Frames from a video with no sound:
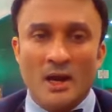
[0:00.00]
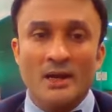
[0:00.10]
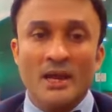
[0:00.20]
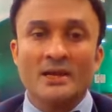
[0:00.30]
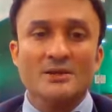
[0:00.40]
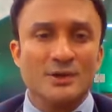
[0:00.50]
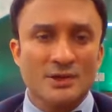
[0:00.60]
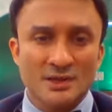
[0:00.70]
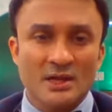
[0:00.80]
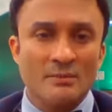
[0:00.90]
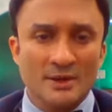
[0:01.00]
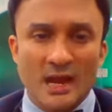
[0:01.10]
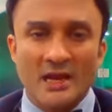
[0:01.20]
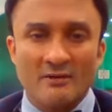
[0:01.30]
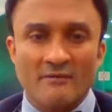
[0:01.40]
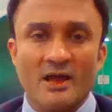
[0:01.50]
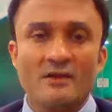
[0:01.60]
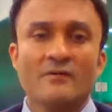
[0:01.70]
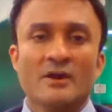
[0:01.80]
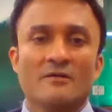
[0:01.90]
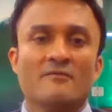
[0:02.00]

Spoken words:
unlike a surgical metallic valve,